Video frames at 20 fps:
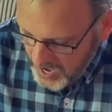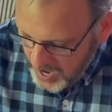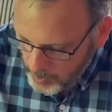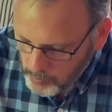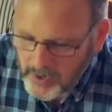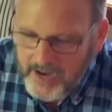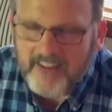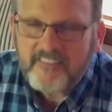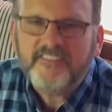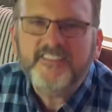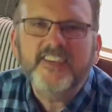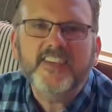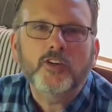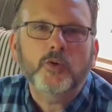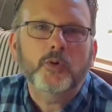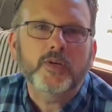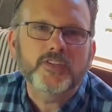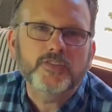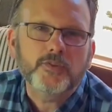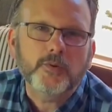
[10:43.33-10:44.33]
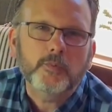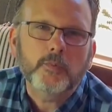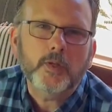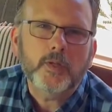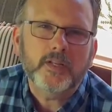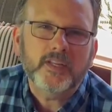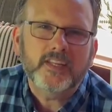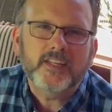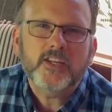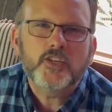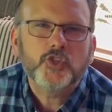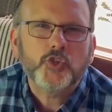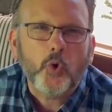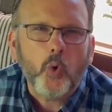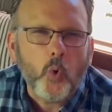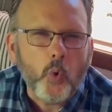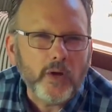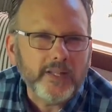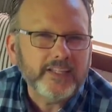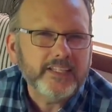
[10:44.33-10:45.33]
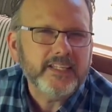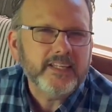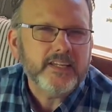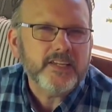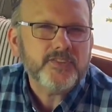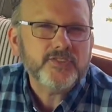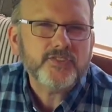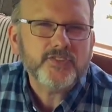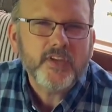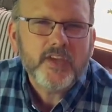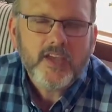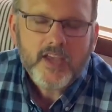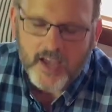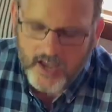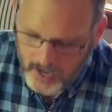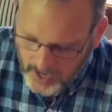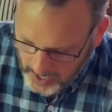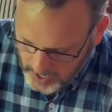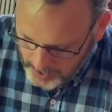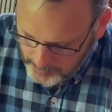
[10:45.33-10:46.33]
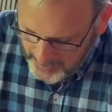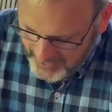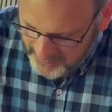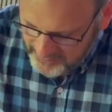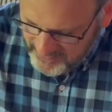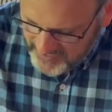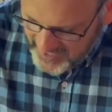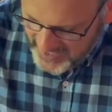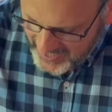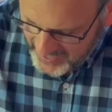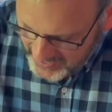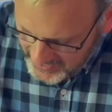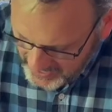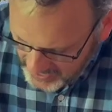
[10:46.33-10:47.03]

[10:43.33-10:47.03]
What I feel is an initial oiliness, and then